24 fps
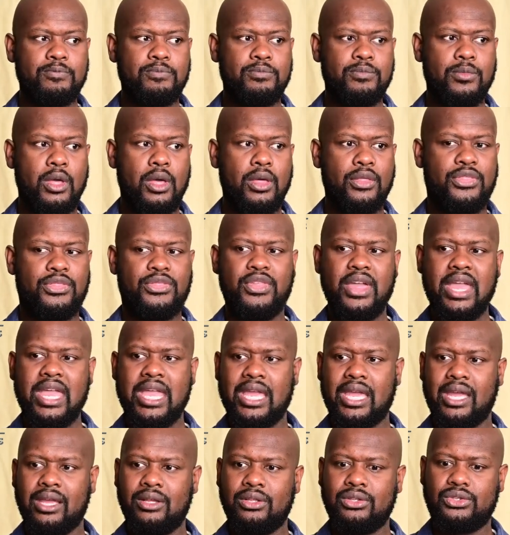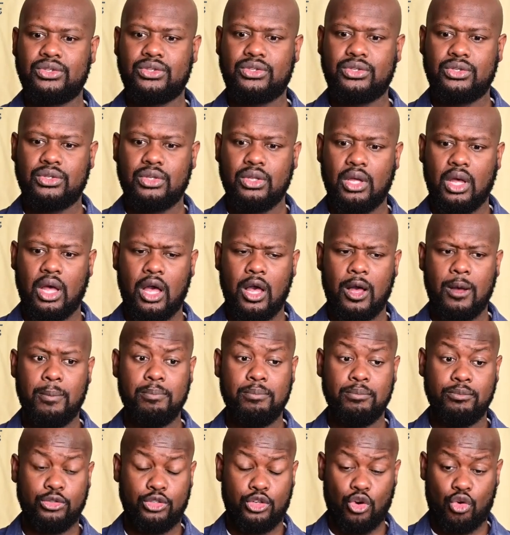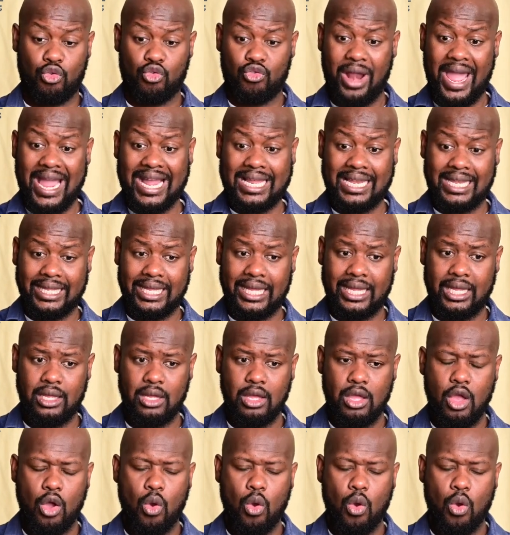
things um, directly